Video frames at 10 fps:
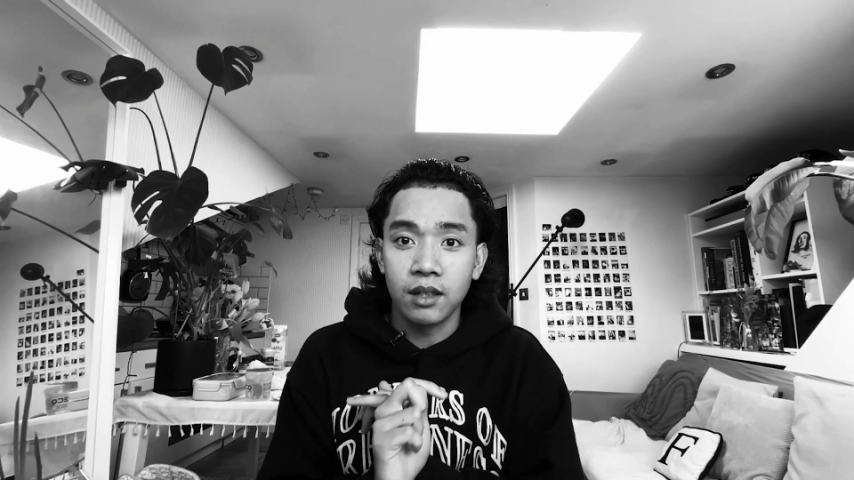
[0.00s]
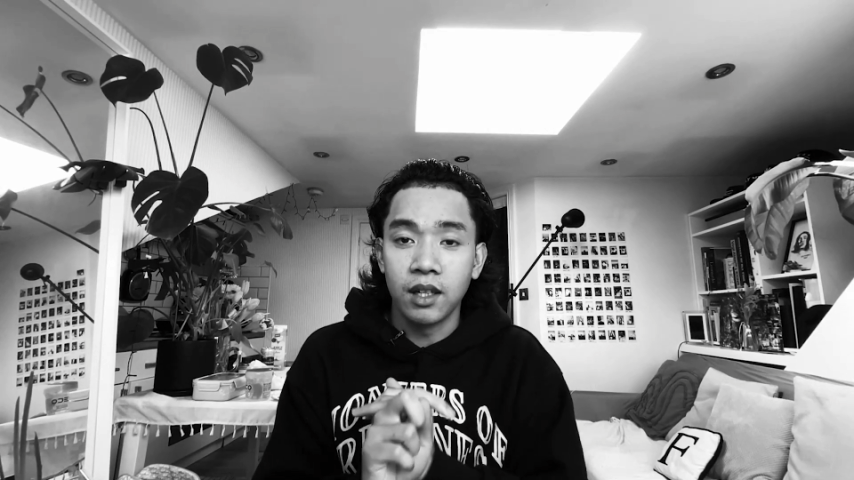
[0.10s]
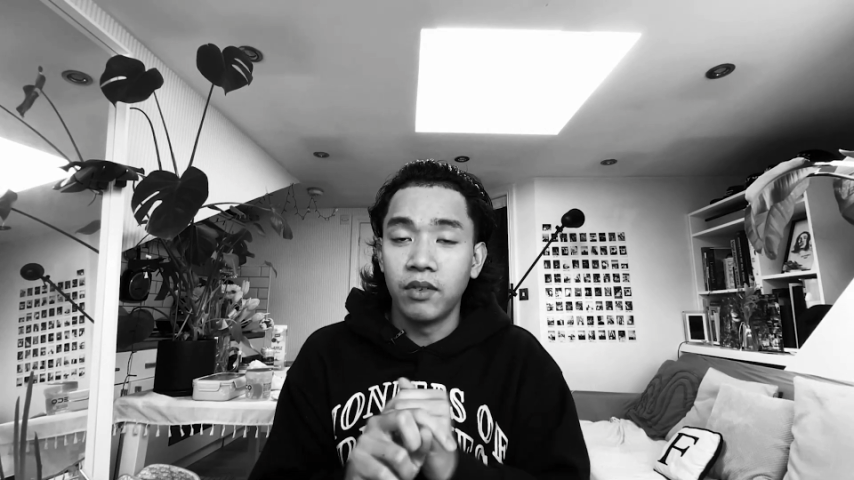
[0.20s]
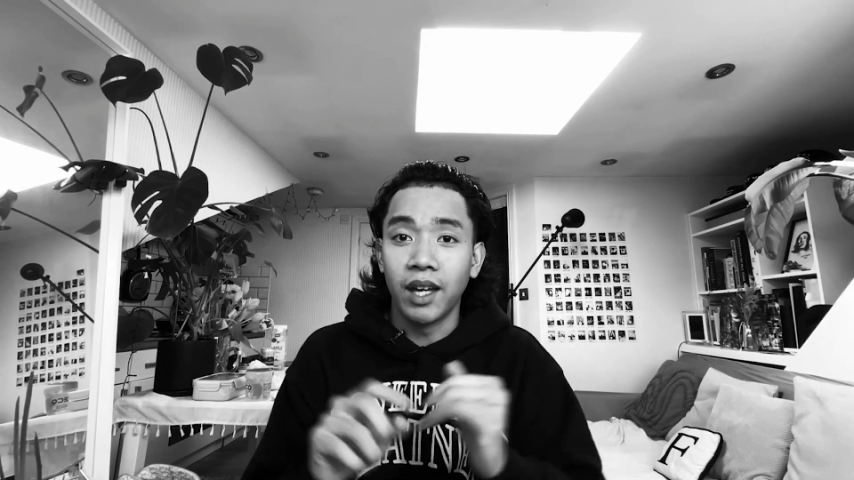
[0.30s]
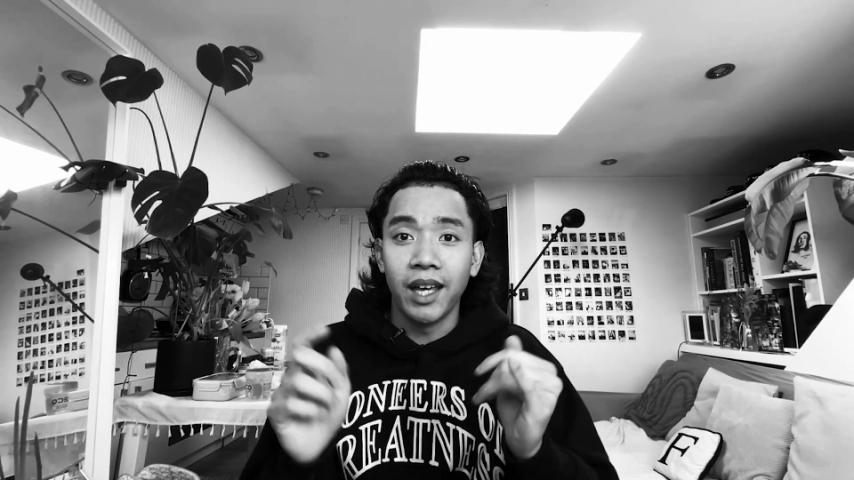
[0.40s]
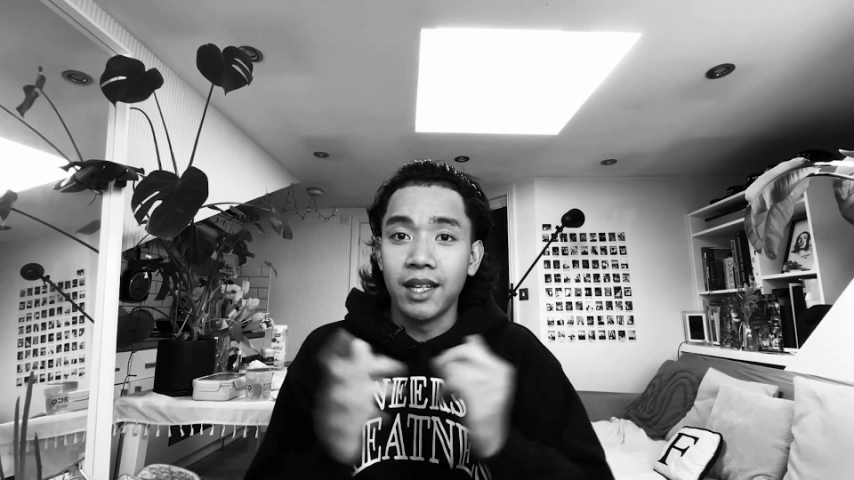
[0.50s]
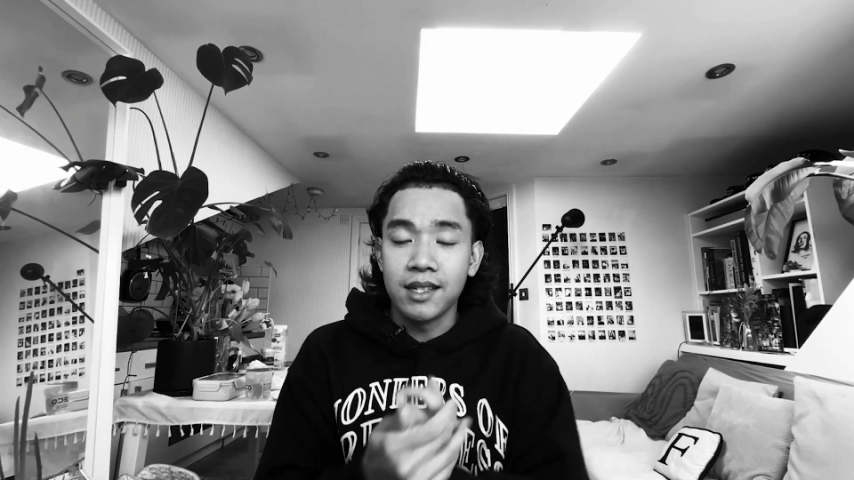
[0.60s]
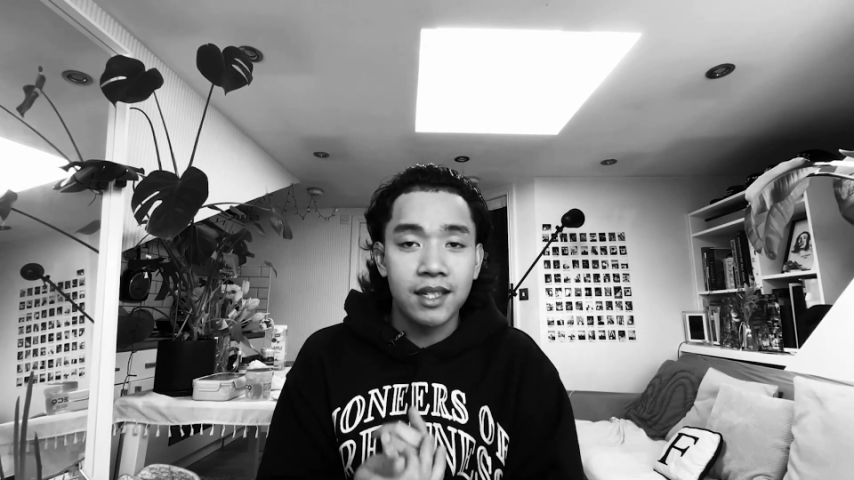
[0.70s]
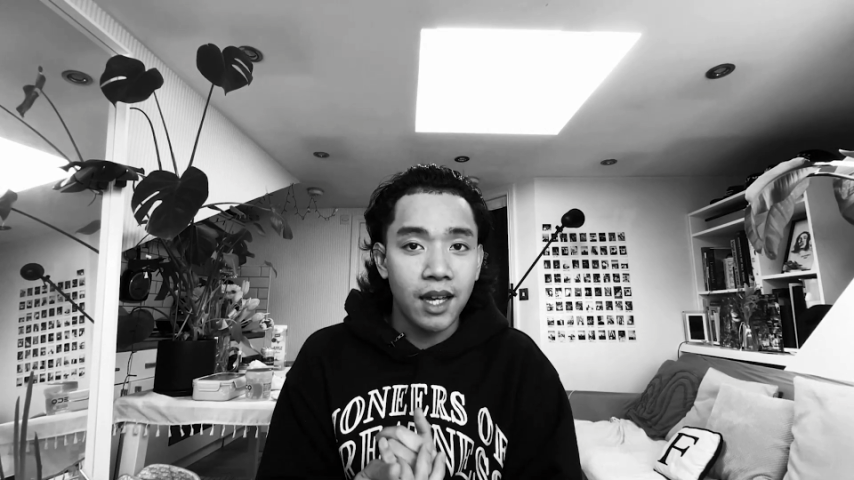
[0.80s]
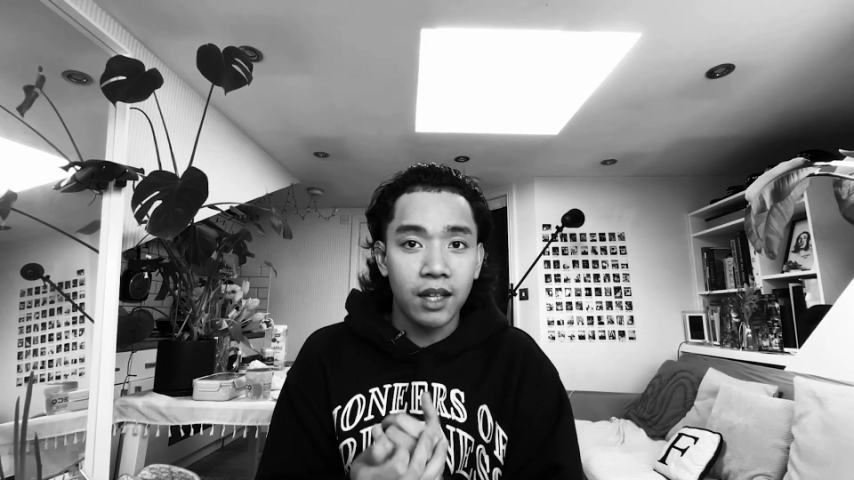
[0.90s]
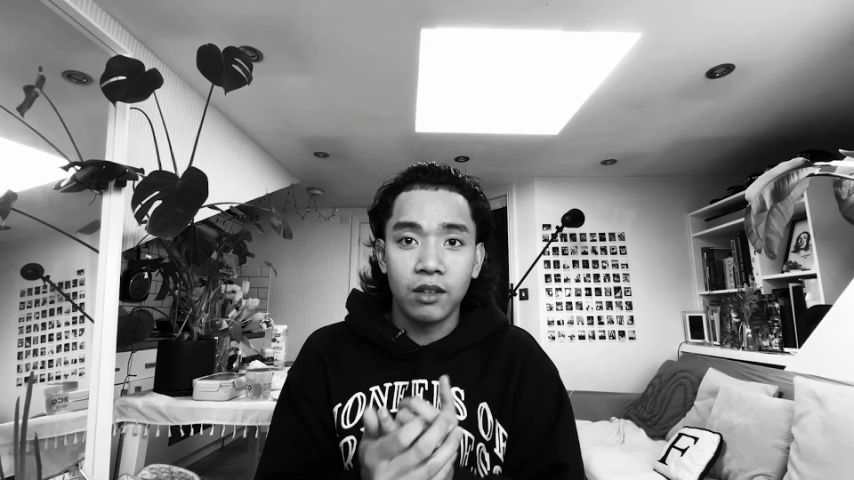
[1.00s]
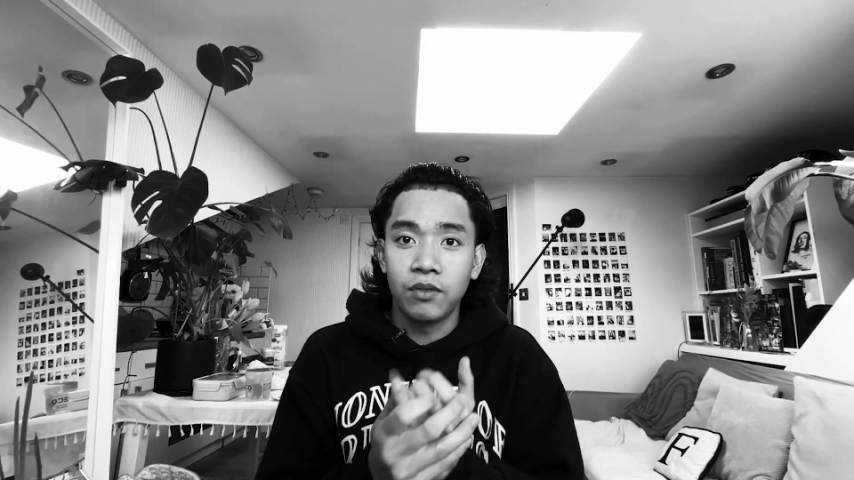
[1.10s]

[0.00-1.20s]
giving an insight to